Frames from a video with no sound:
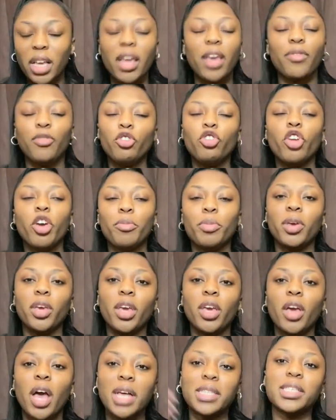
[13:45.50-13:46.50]
if you know
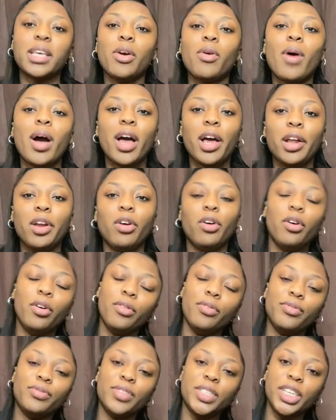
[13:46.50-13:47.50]
me, I say quite a lot
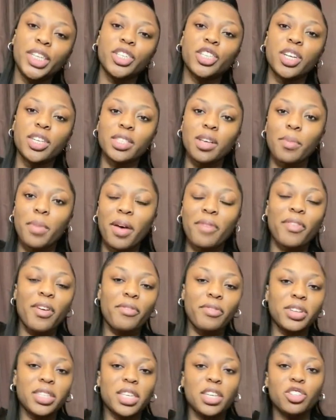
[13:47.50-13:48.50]
of t-shirts are my
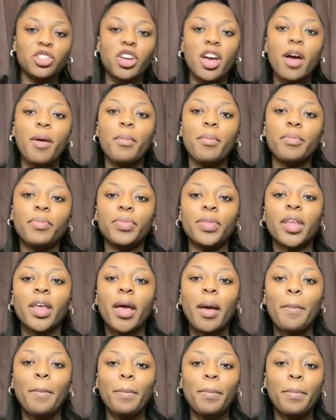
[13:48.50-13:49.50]
favorite t-shirt,
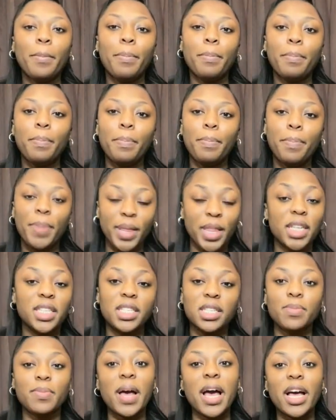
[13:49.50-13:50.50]
but
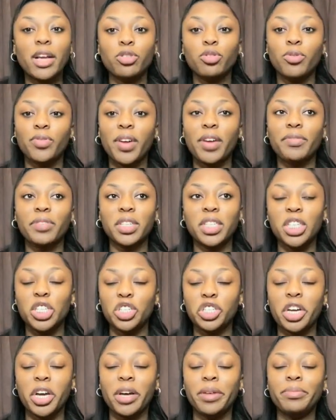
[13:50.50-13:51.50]
this is my actual favorite
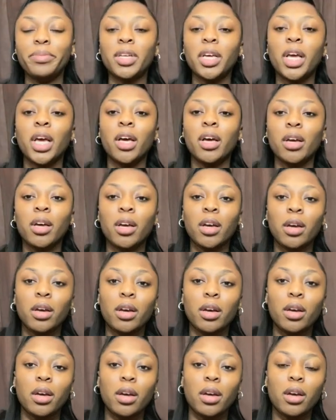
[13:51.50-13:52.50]
t-shirt.
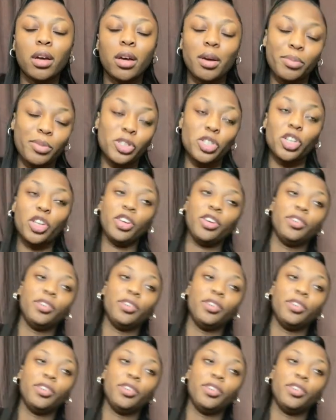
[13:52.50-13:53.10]
I'm gonna show